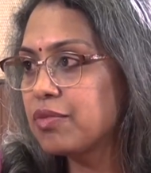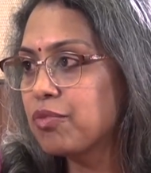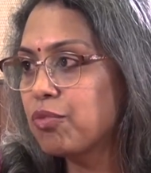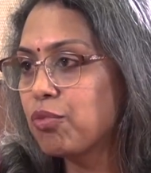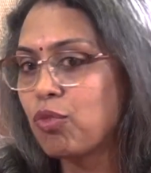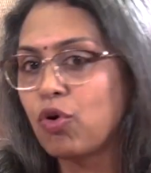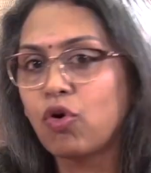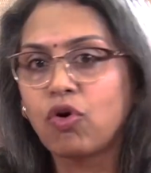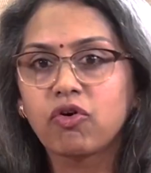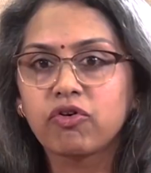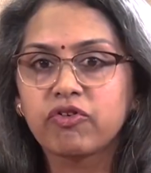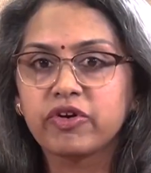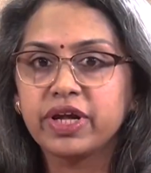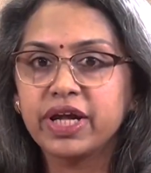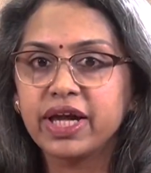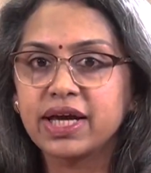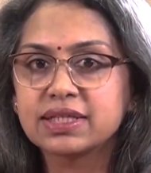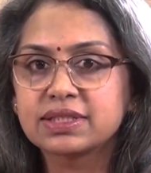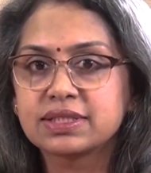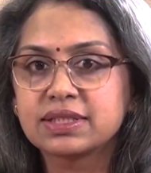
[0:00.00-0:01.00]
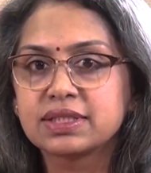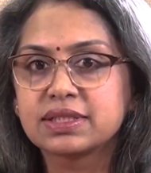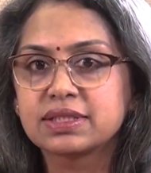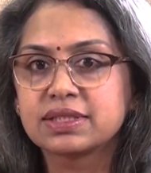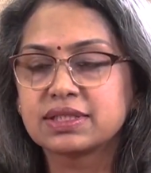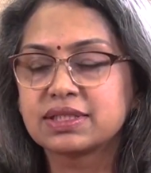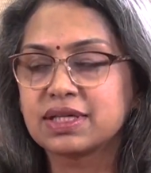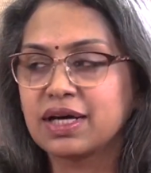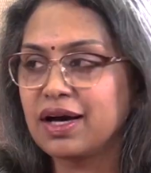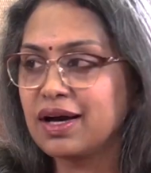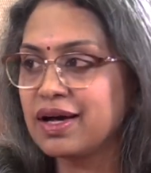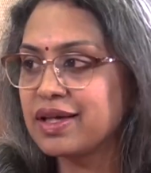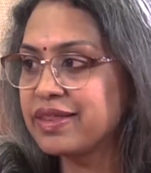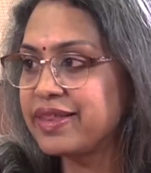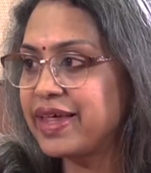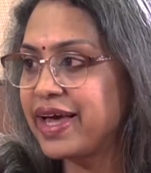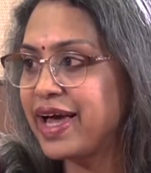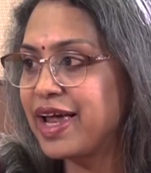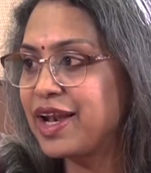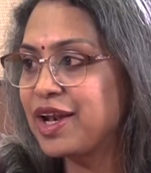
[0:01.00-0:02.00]
more yeses
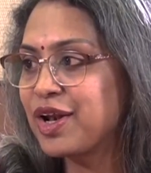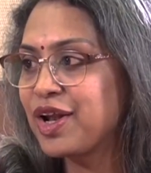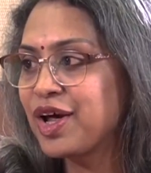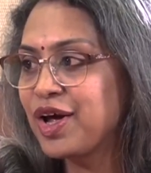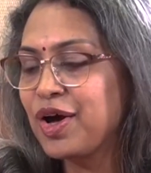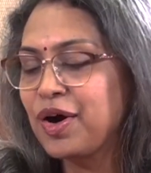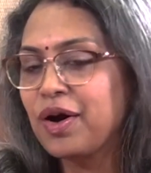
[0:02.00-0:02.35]
than